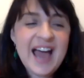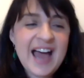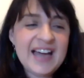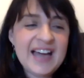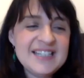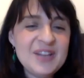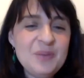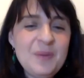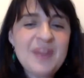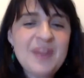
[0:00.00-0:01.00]
And the
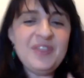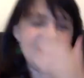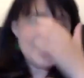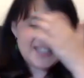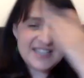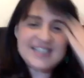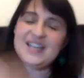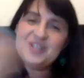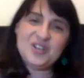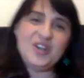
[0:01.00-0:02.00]
weird thing is, this
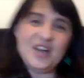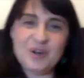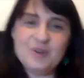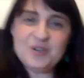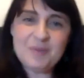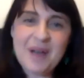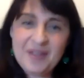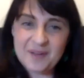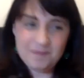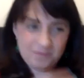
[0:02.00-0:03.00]
teacher that I told you about
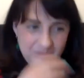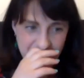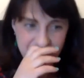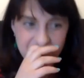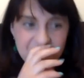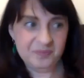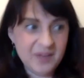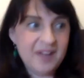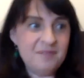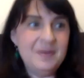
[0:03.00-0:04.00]
that
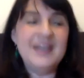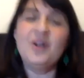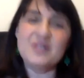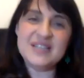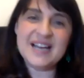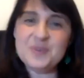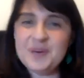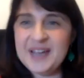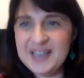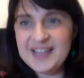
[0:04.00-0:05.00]
I've been in contact
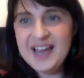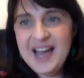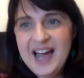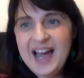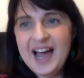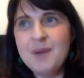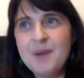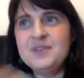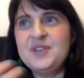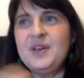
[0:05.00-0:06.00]
with,
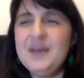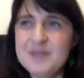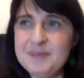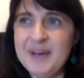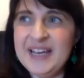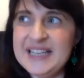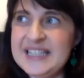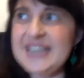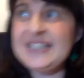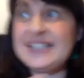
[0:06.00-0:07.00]
so he was my year
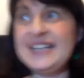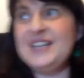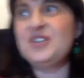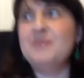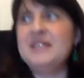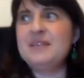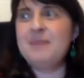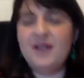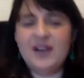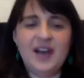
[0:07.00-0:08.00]
6 teacher, Mr.
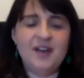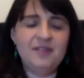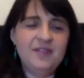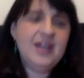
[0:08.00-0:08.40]
Barraclough.